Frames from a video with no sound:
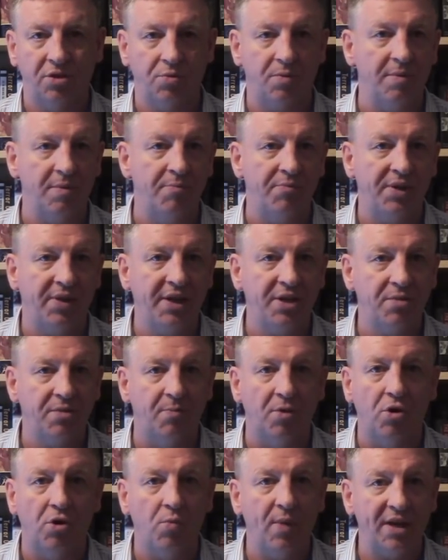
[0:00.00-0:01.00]
to embrace
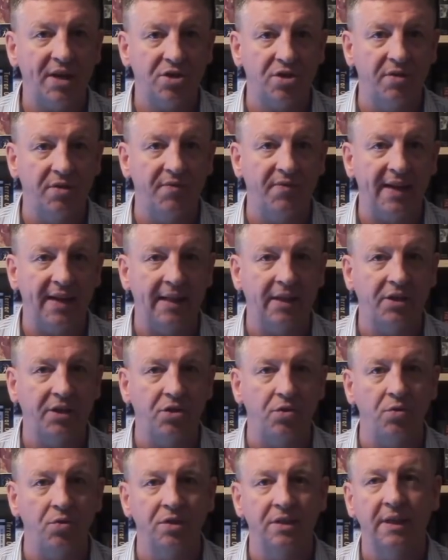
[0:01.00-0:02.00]
more Western
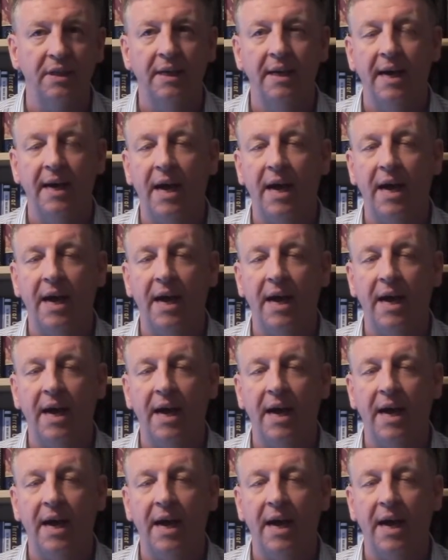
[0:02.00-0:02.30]
values